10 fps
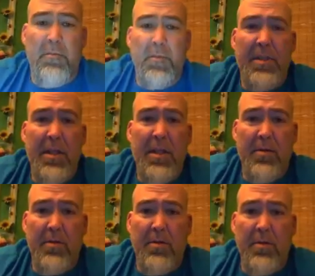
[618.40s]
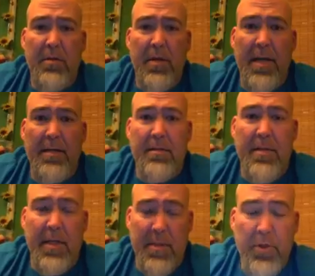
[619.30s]
material as
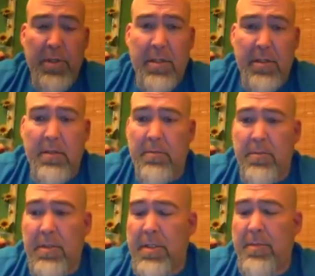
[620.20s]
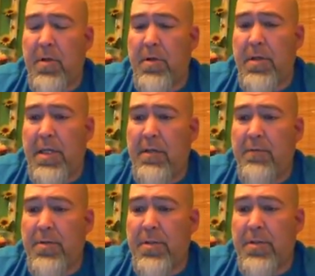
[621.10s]
that's printed, except on an
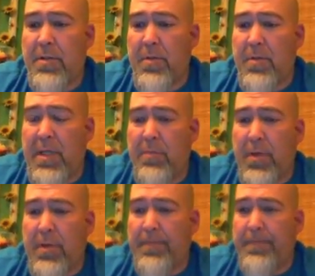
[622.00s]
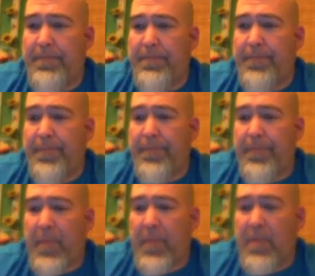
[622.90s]
e-version, so an e-book.
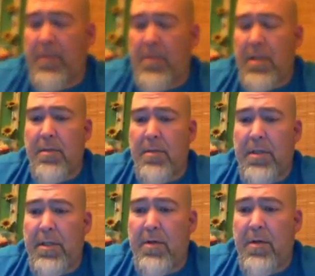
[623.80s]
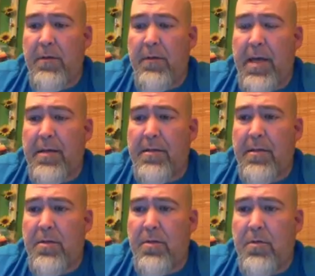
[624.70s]
So that's something that you have
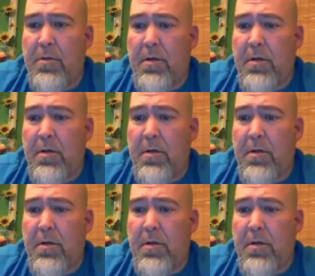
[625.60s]
access to.